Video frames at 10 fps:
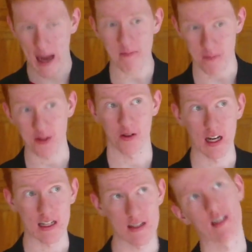am
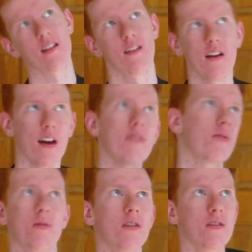crazy, and
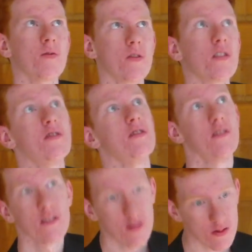everyone in the world
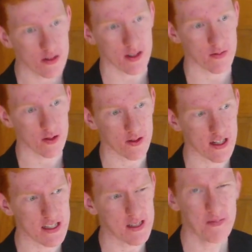knows I'm
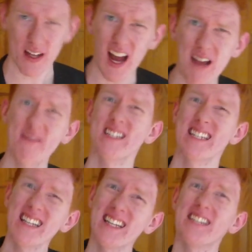crazy, but I'm
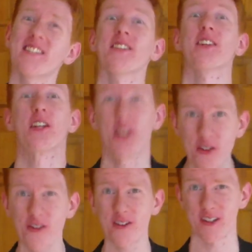still
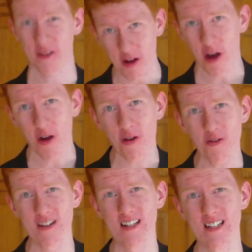insecure, you
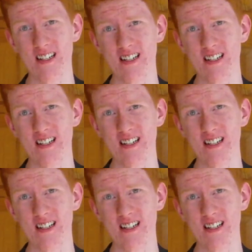know?